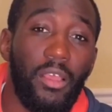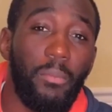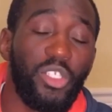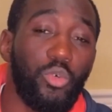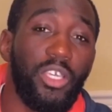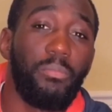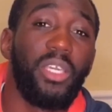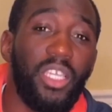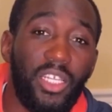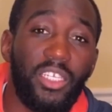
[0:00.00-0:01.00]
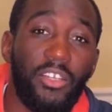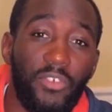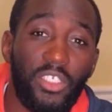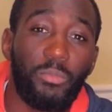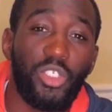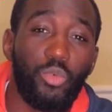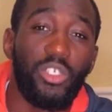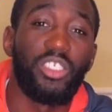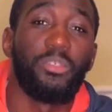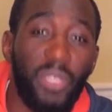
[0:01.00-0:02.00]
between me and the difference between
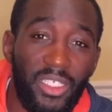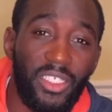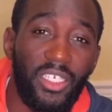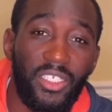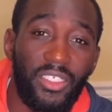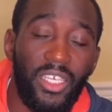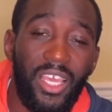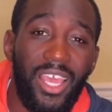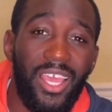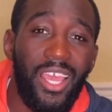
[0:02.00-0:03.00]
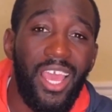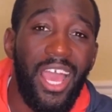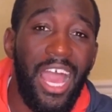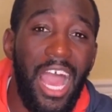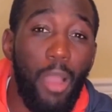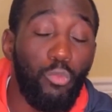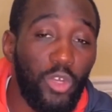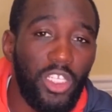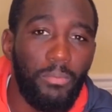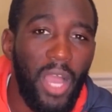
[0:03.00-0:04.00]
Spence is I'm
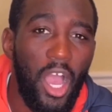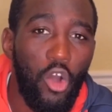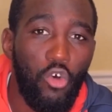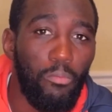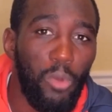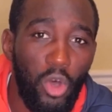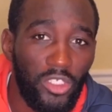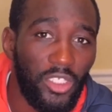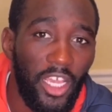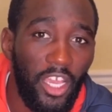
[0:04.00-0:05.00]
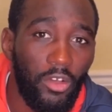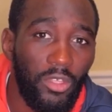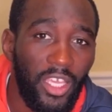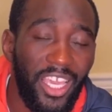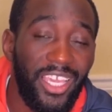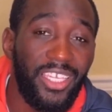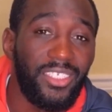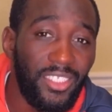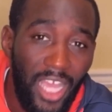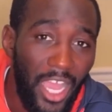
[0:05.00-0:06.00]
really my own boss now and he's
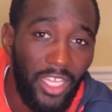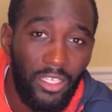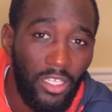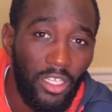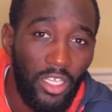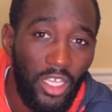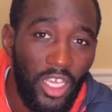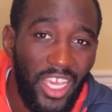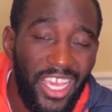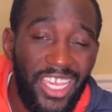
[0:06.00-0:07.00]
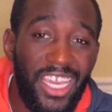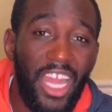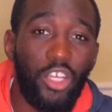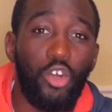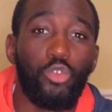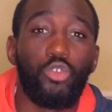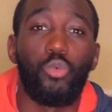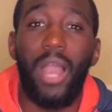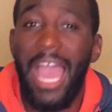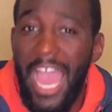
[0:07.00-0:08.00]
not. He gotta go through
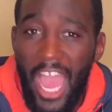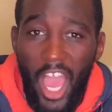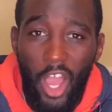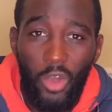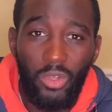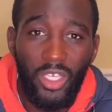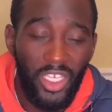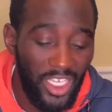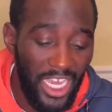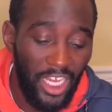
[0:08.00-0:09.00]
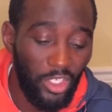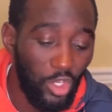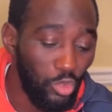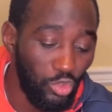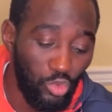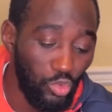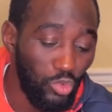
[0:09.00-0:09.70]
aisle, he gotta go through,